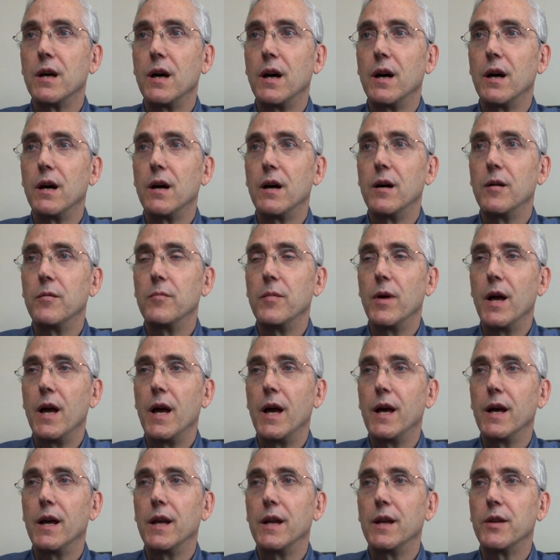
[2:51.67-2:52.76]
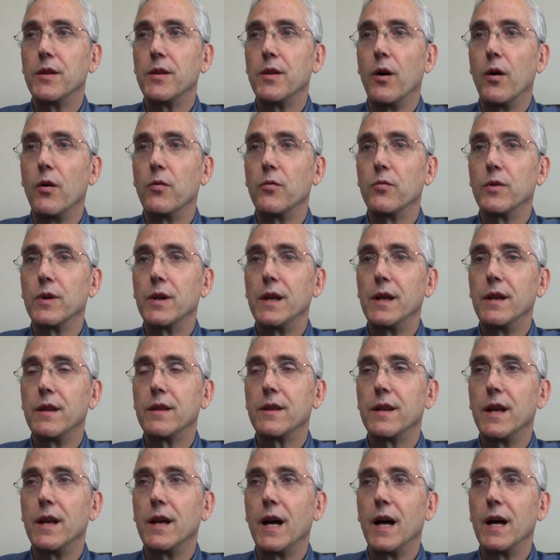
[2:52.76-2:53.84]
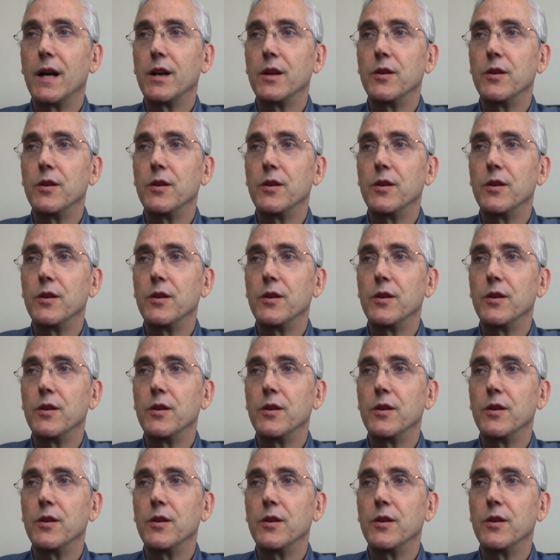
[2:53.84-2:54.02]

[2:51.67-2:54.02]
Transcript: and the only thing I